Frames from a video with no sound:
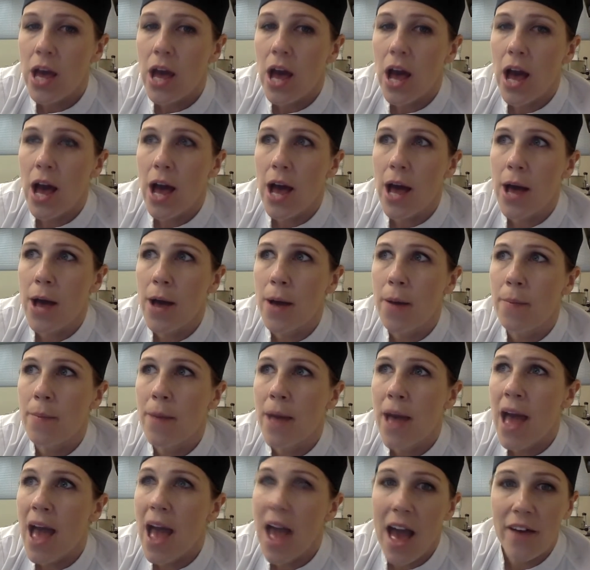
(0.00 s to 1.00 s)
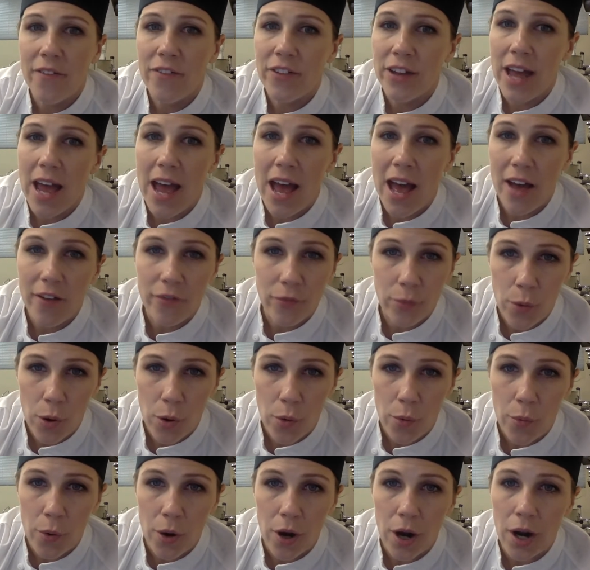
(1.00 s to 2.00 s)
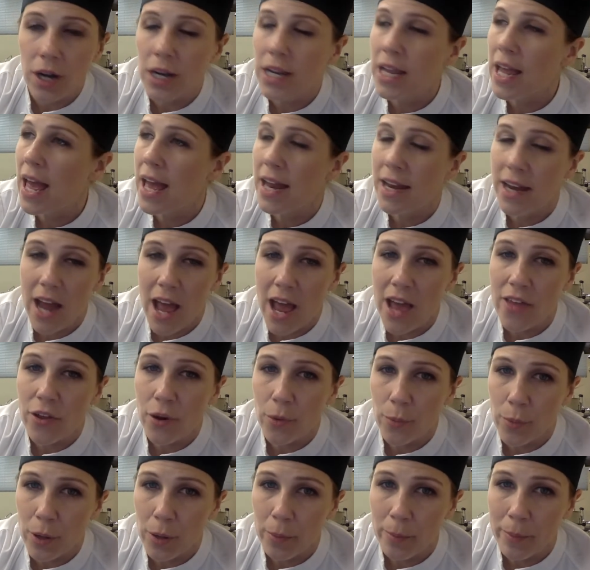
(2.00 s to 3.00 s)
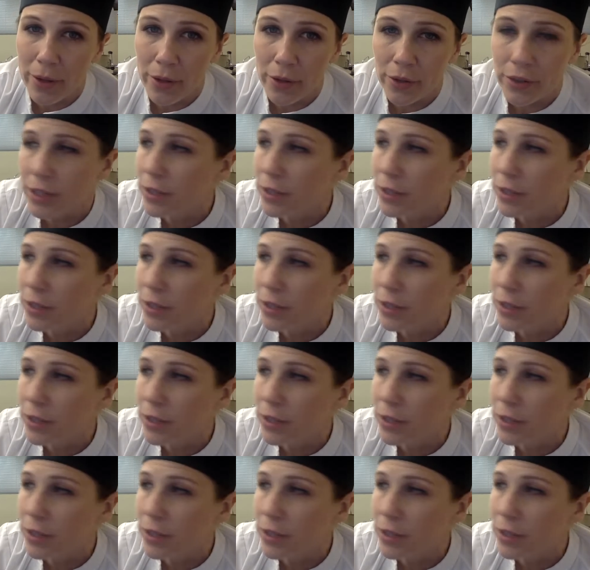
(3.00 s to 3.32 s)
Half and half won't work, and neither will milk.